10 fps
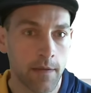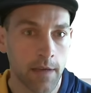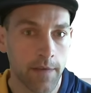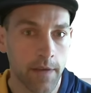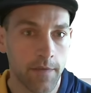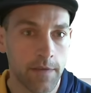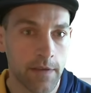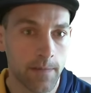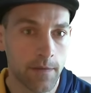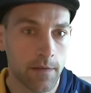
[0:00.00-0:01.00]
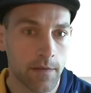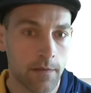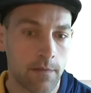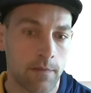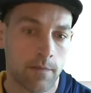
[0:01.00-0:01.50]
If they have double
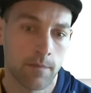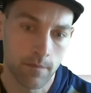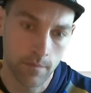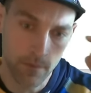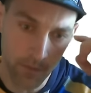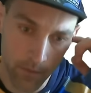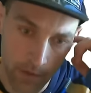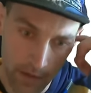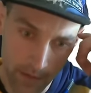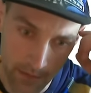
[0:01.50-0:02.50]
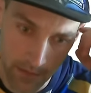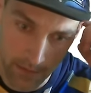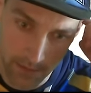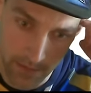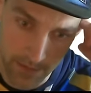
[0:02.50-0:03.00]
well,
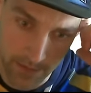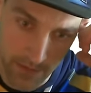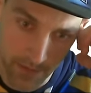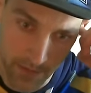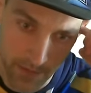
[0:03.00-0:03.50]
let's try evoking